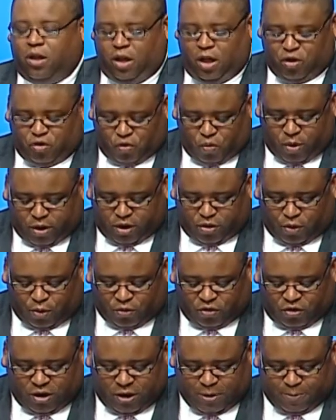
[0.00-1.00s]
in
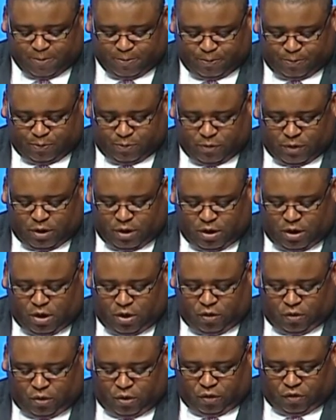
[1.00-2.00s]
2013.
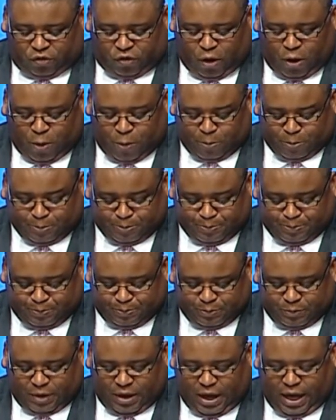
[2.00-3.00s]
So,
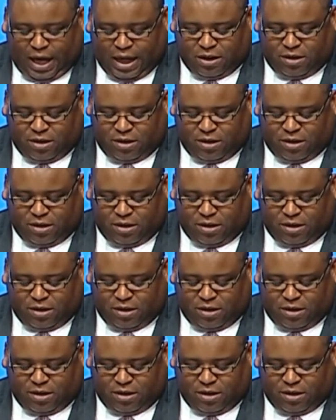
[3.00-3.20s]
at